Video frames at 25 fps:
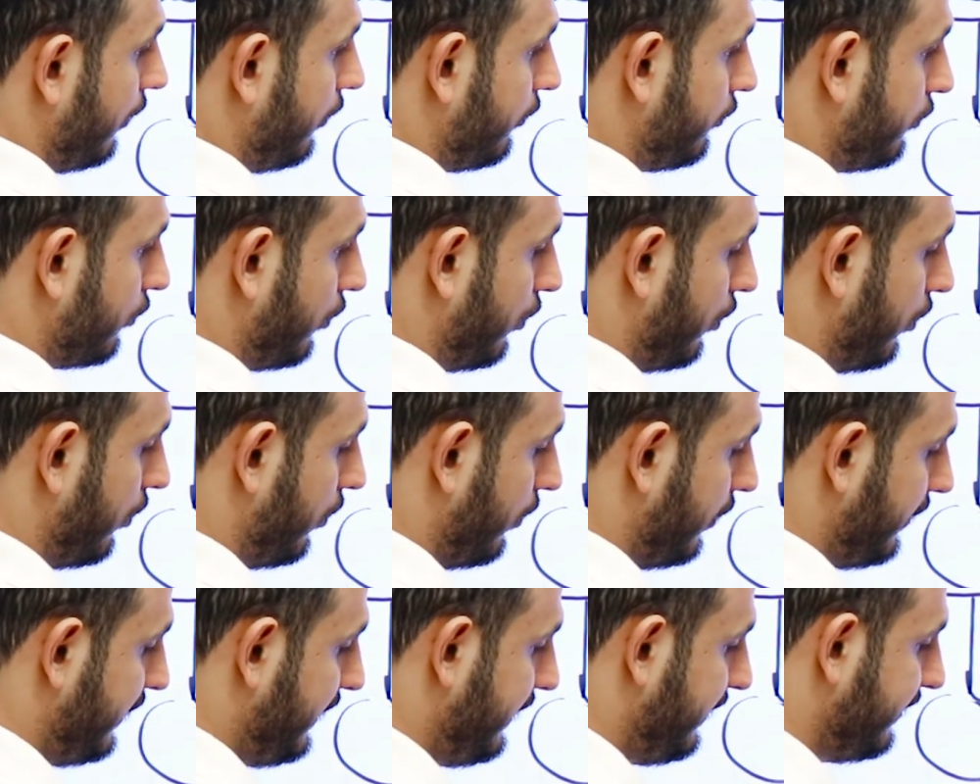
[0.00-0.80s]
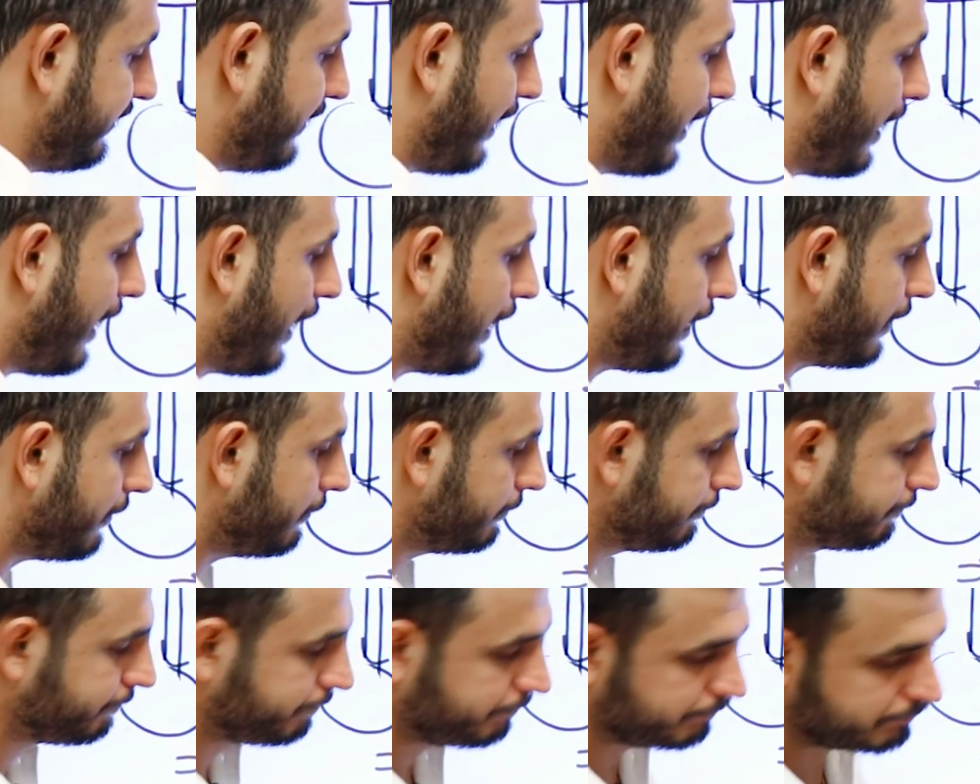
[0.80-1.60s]
So these
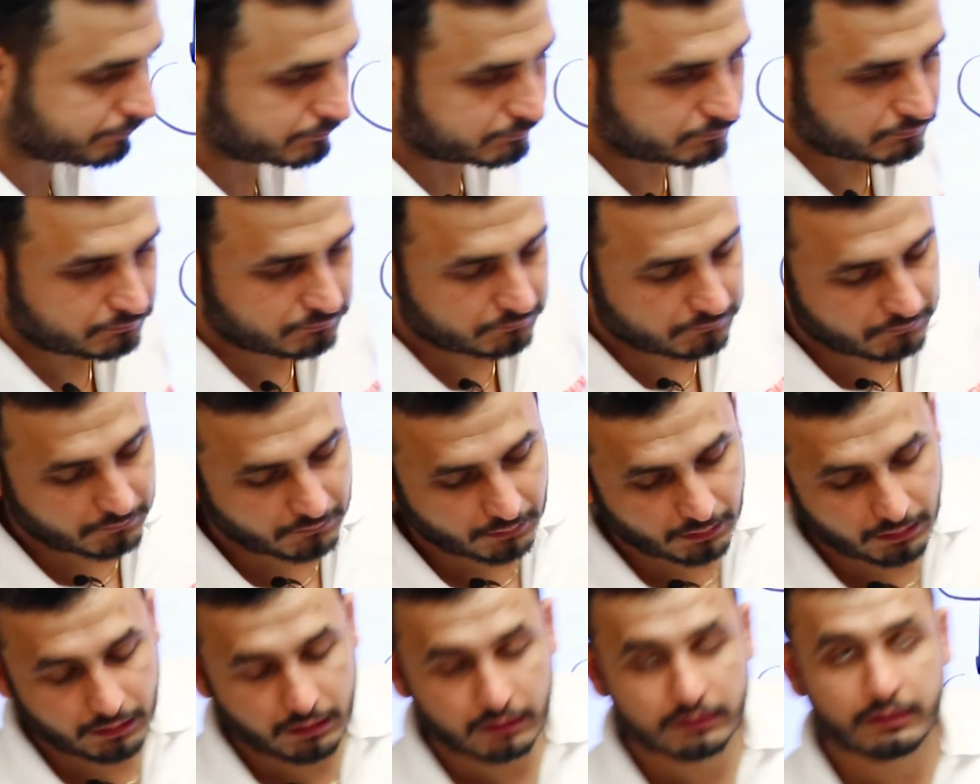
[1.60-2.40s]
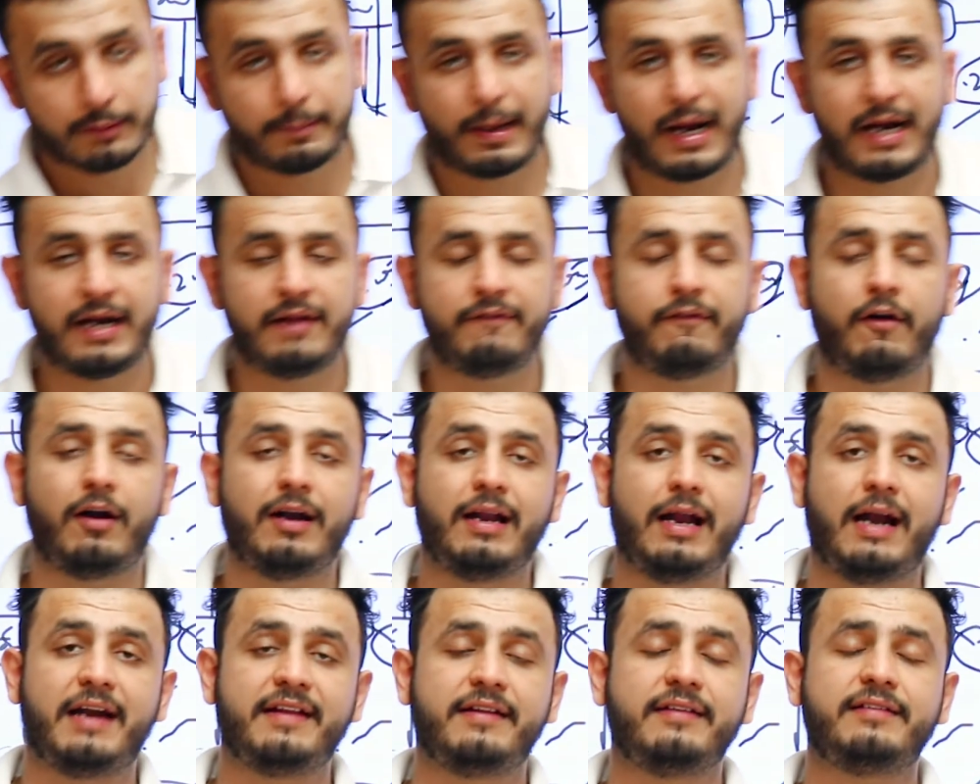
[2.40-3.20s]
are the by
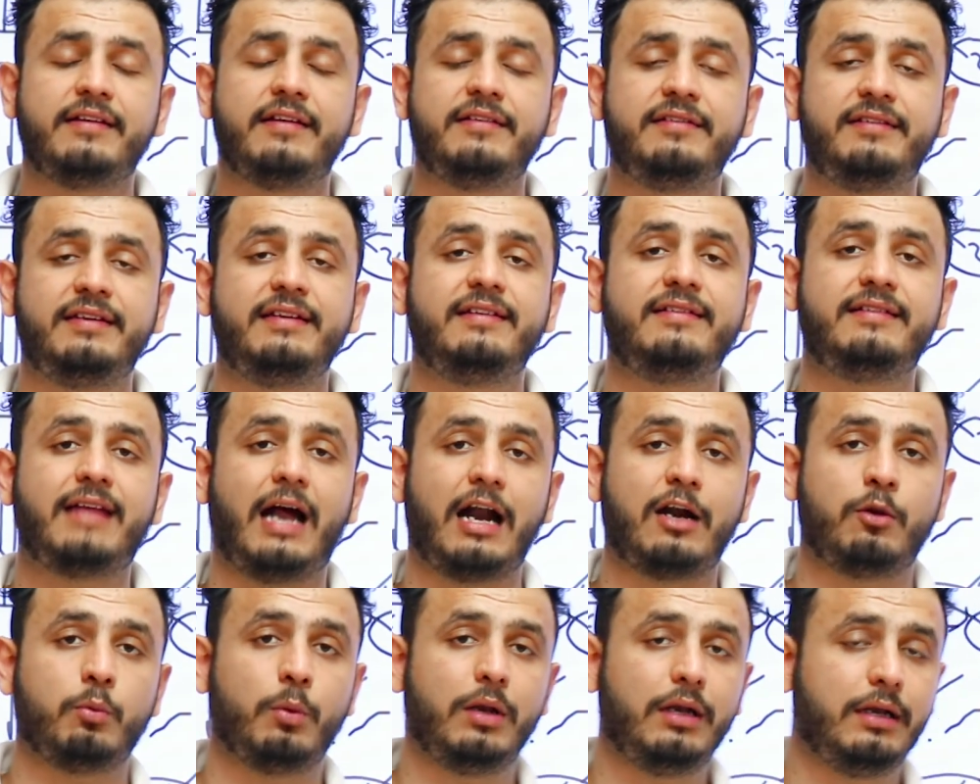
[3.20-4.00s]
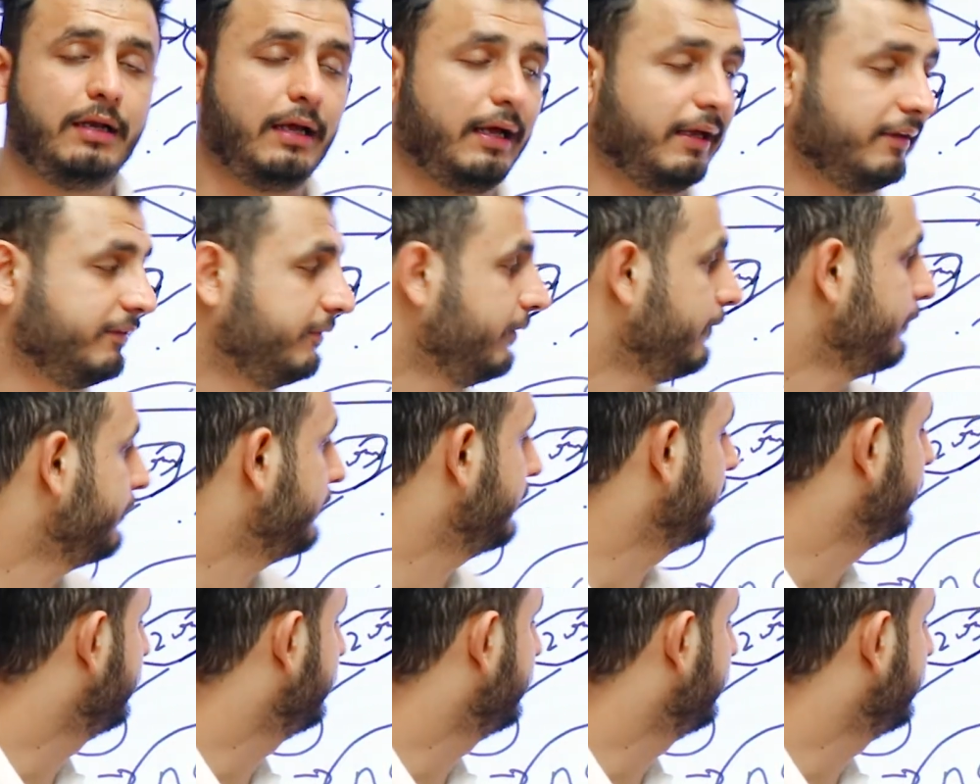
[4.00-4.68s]
default adjacencies that will exist.